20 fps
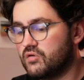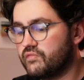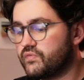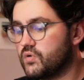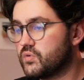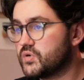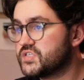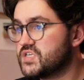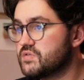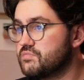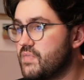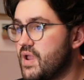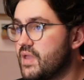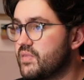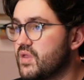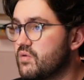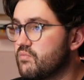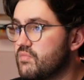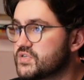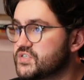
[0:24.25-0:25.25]
Focusing
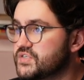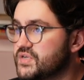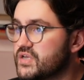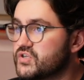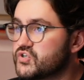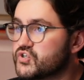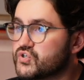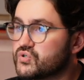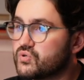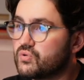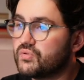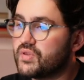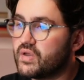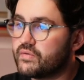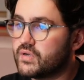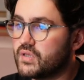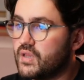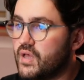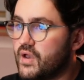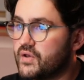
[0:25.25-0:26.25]
mainly on residential, they
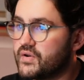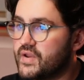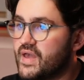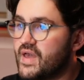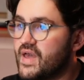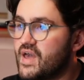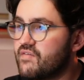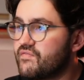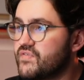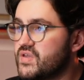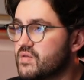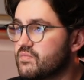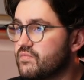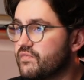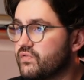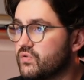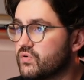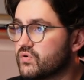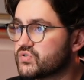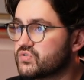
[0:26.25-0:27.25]
rely on a heavy
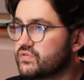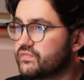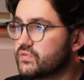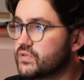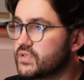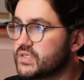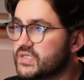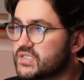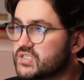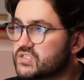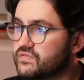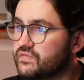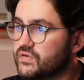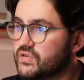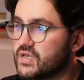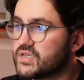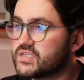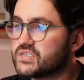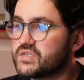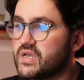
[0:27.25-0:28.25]
influx of leads for
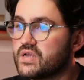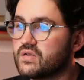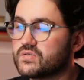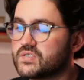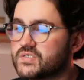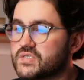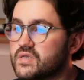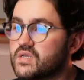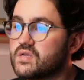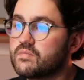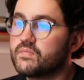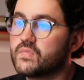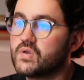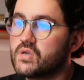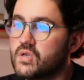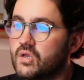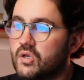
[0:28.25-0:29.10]
their sales team.